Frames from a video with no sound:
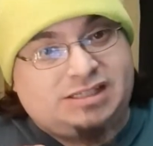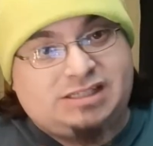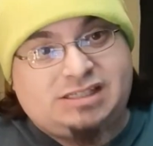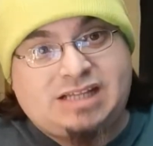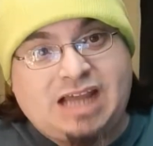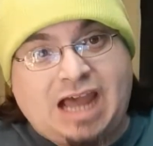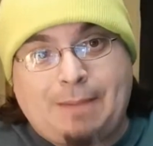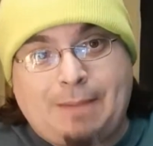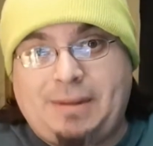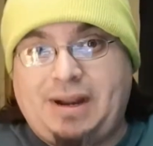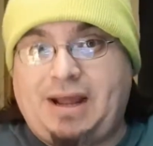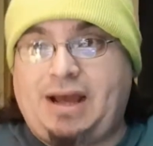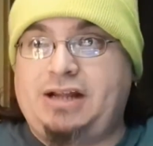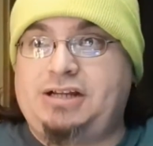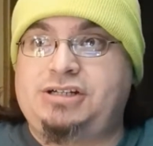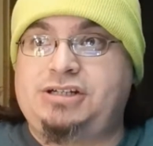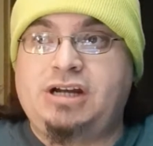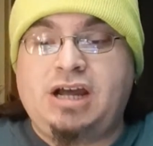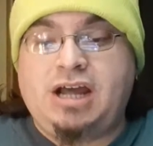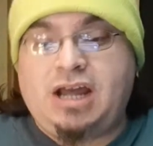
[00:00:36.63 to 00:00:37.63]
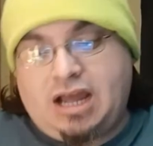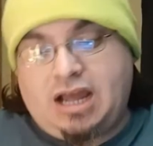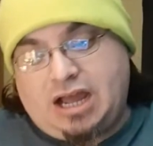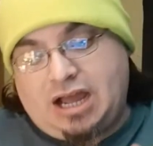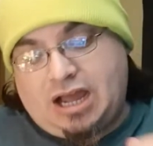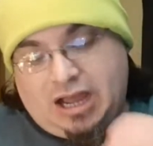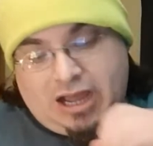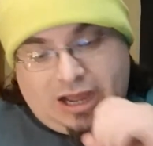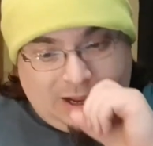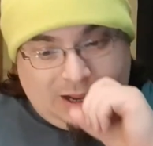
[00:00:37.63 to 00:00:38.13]
Top notch.
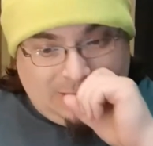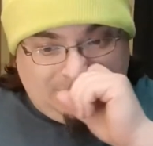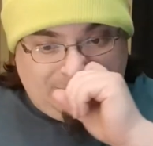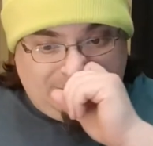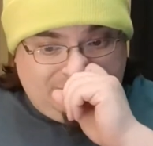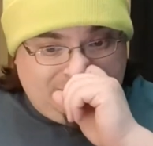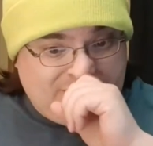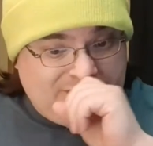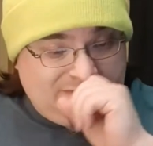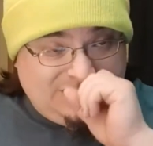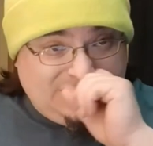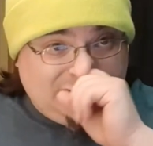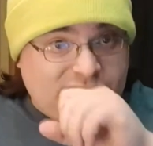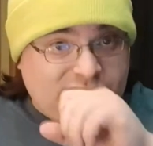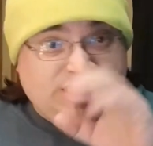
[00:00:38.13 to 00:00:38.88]
They'll